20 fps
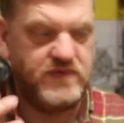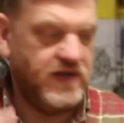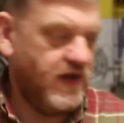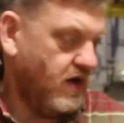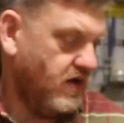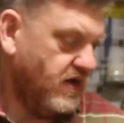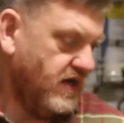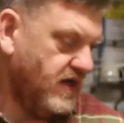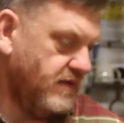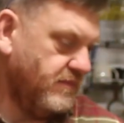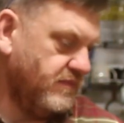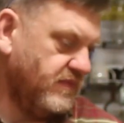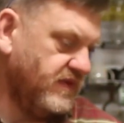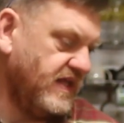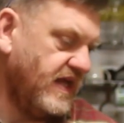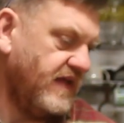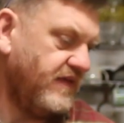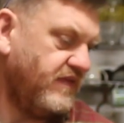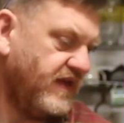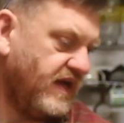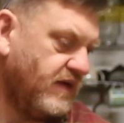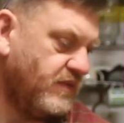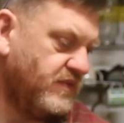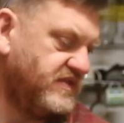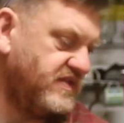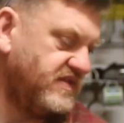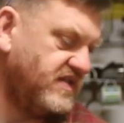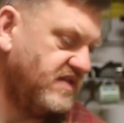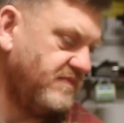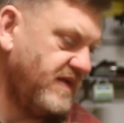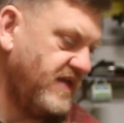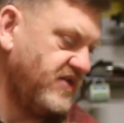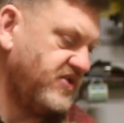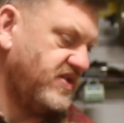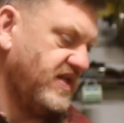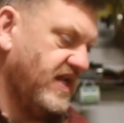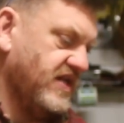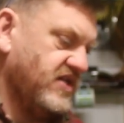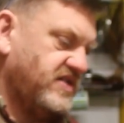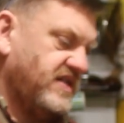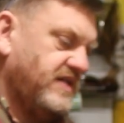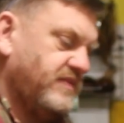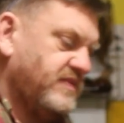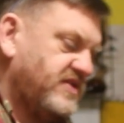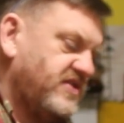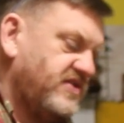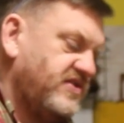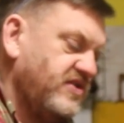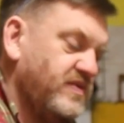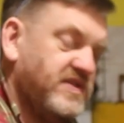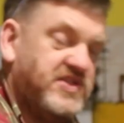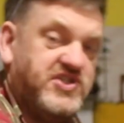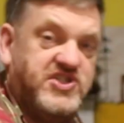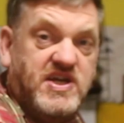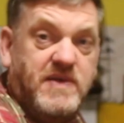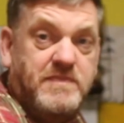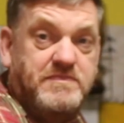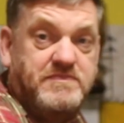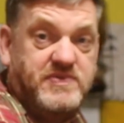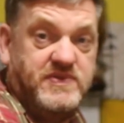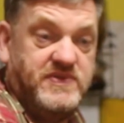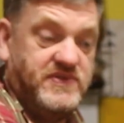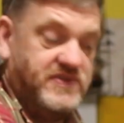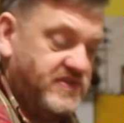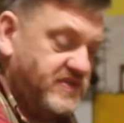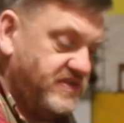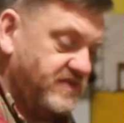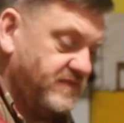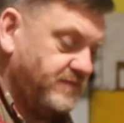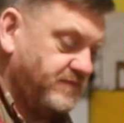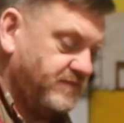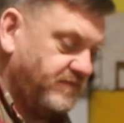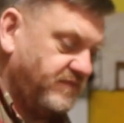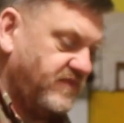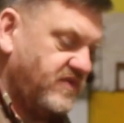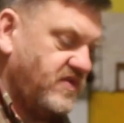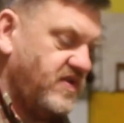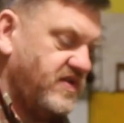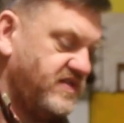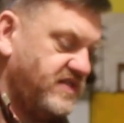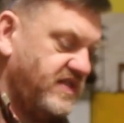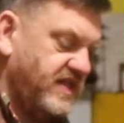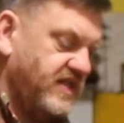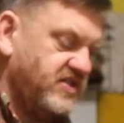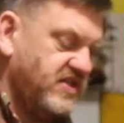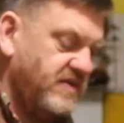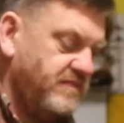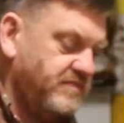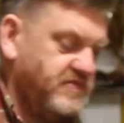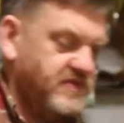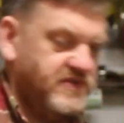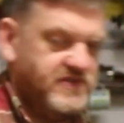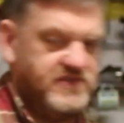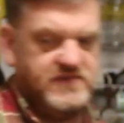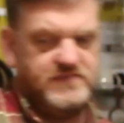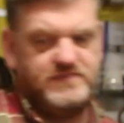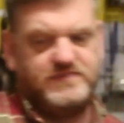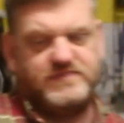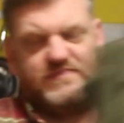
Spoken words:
The other thing I wanted to mention actually were to do with jumpers. Nice thick jumpers.